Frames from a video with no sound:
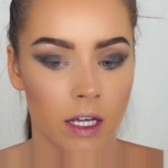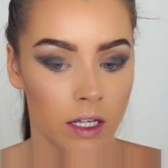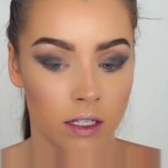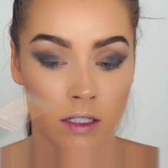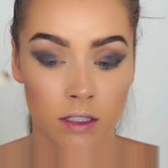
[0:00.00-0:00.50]

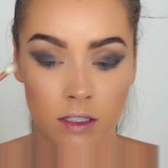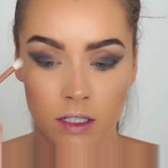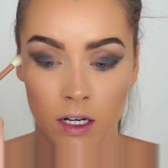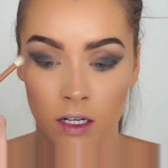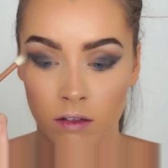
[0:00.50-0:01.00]
And
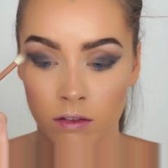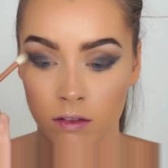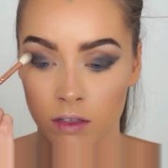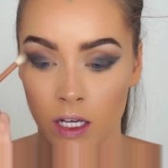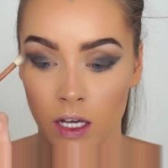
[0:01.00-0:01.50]
starting
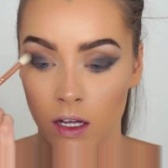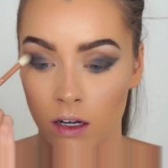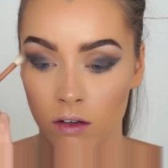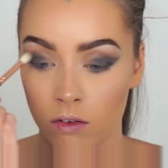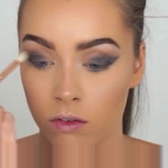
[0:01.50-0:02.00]
from that
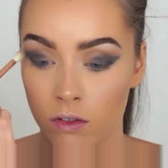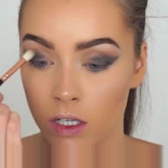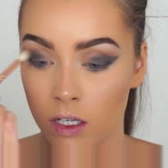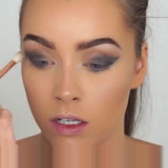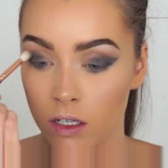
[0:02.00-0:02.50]
outer
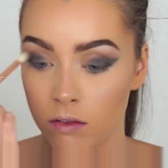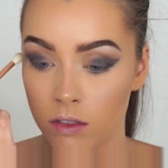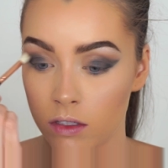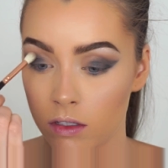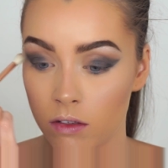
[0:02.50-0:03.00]
corner, I'm
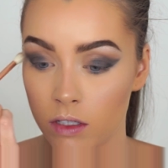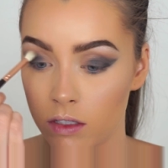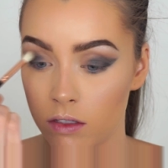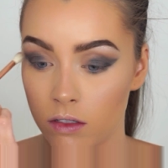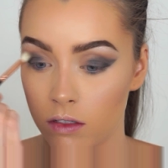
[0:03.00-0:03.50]
just going
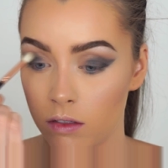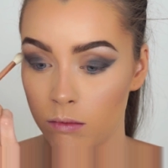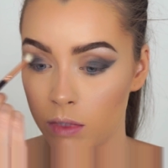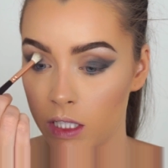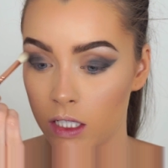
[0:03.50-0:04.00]
to
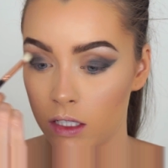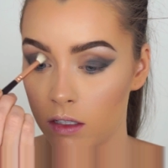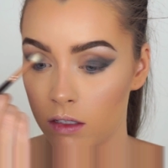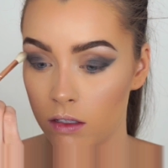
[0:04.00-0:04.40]
blend.